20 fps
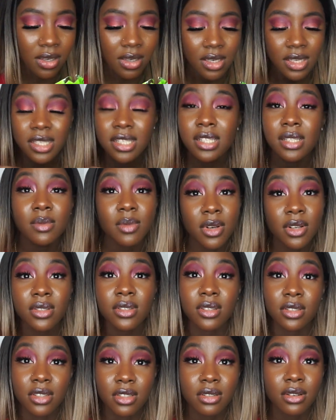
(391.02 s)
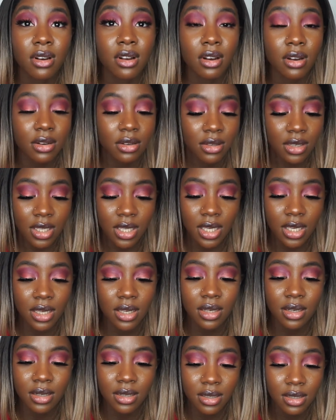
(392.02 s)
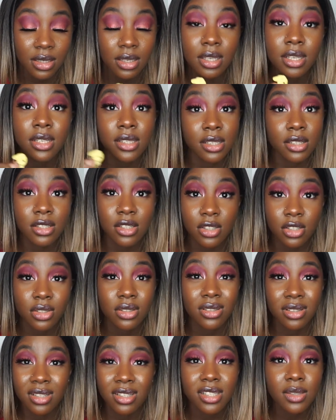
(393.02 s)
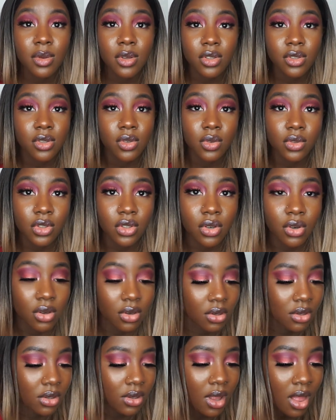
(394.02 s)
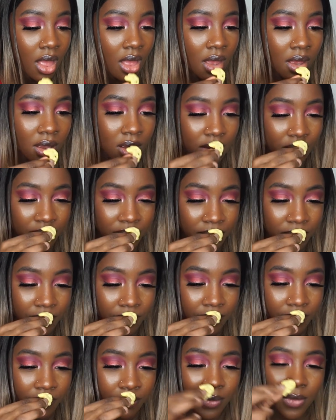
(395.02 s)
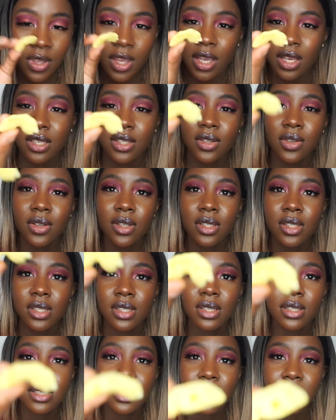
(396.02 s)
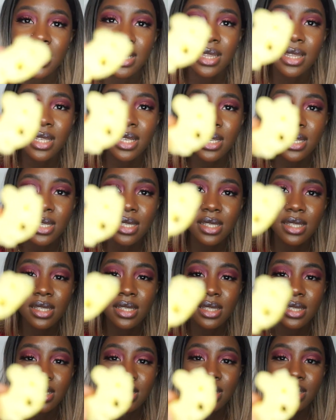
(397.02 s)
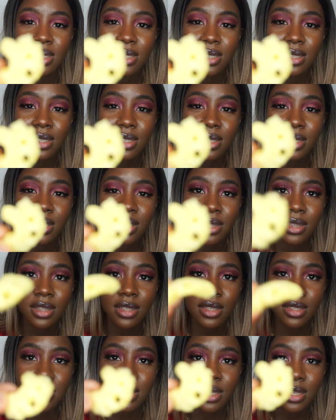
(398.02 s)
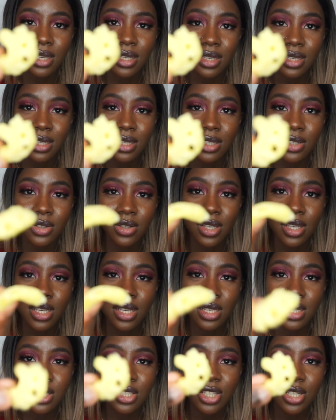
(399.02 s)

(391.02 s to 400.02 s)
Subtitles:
These smells are strong. Like they smell so strong. Okay, so it just looks like this. Looks like little kid